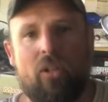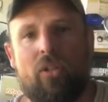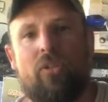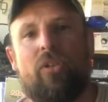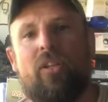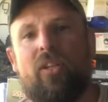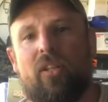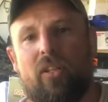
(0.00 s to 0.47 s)

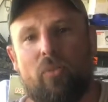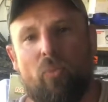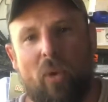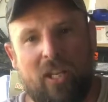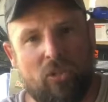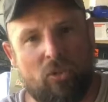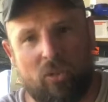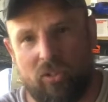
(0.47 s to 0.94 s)
The
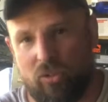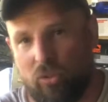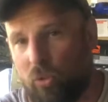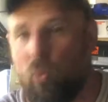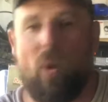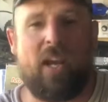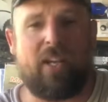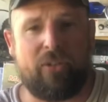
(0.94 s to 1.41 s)
waitress or
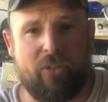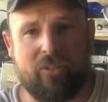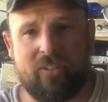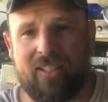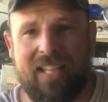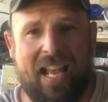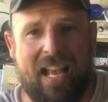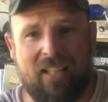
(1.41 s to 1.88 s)
waiter is
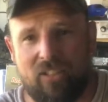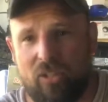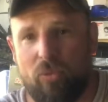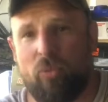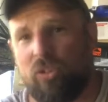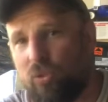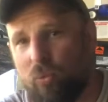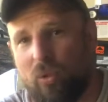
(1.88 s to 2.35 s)
going to ask you
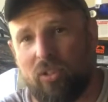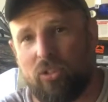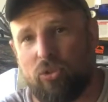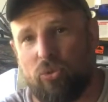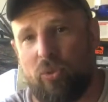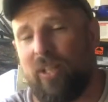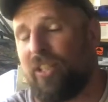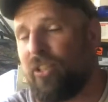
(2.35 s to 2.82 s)
what you want to
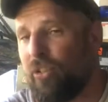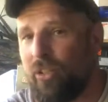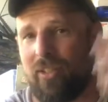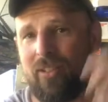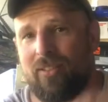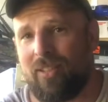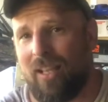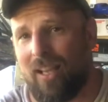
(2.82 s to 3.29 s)
drink. You're going
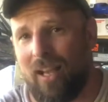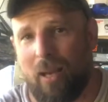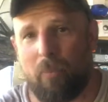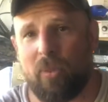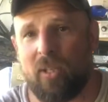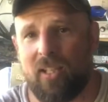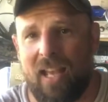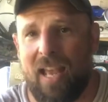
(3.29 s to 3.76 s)
to say, I'm
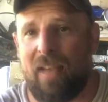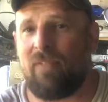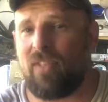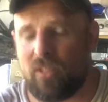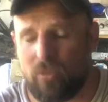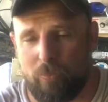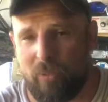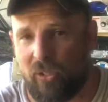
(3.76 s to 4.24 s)
going to have
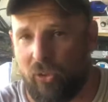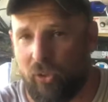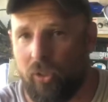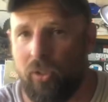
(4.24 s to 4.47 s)
this beer.